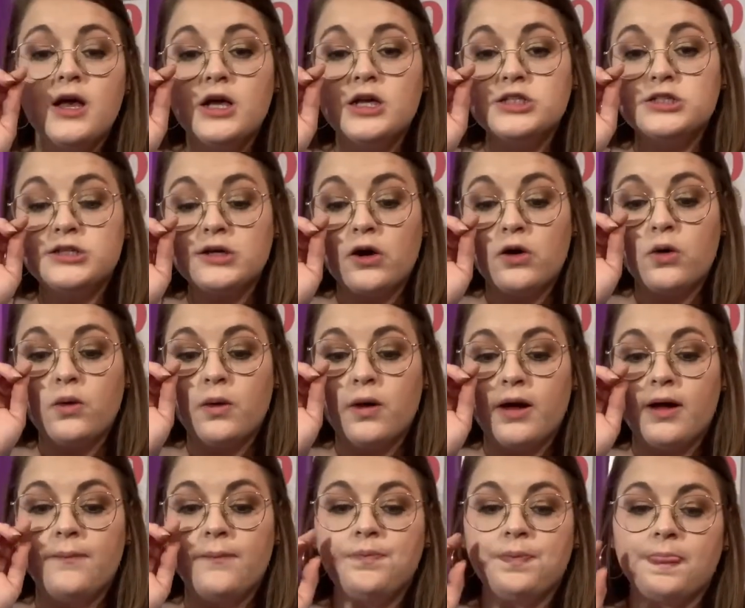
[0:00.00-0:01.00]
So,
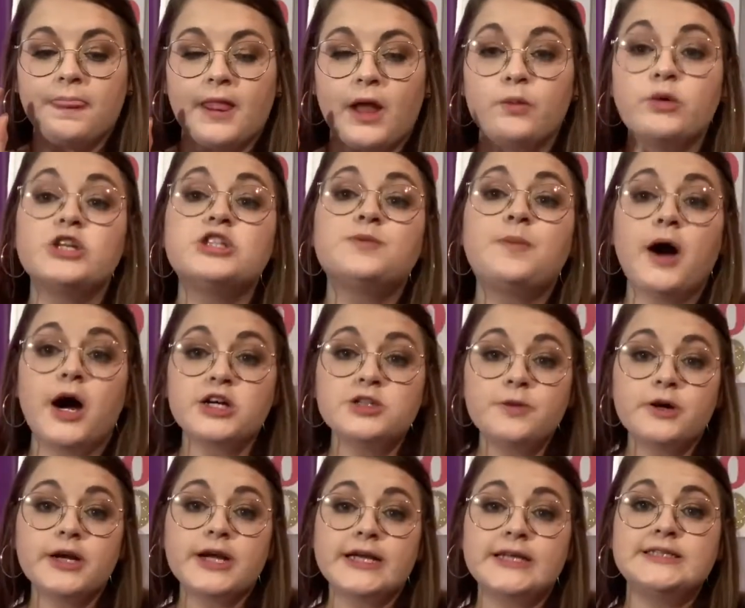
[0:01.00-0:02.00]
which
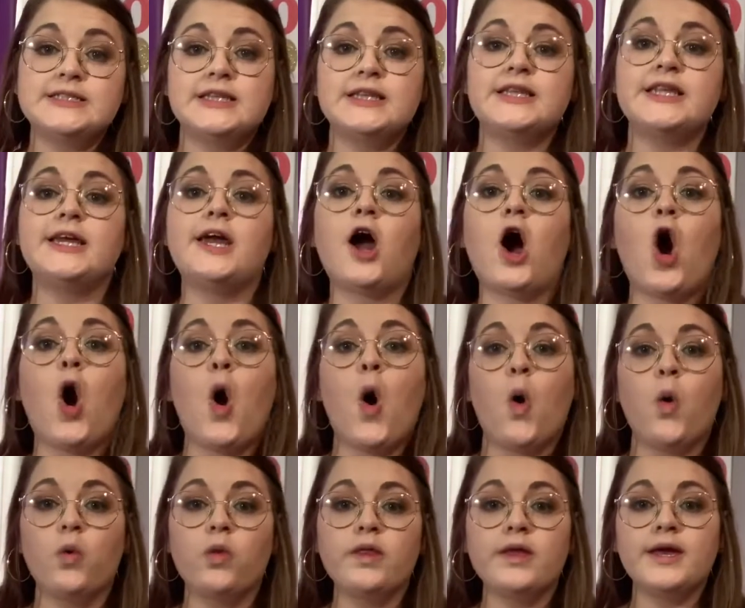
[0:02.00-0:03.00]
Poshmark isn't the
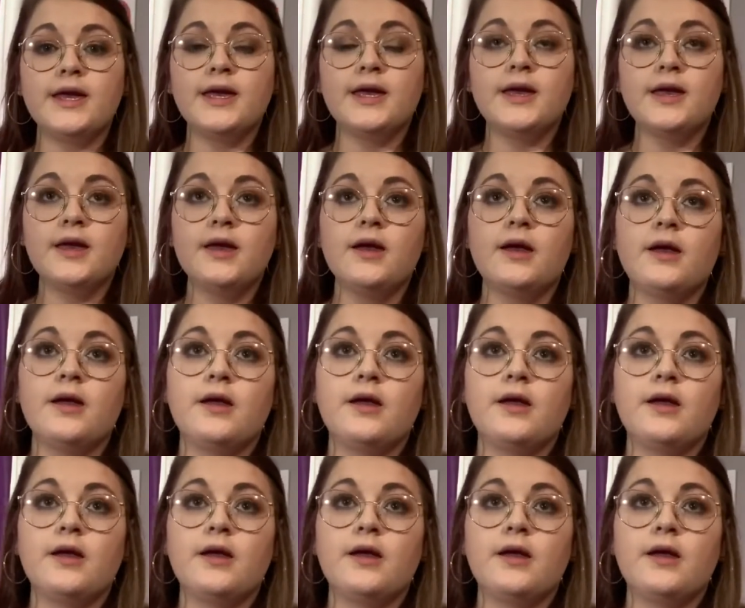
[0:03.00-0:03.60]
only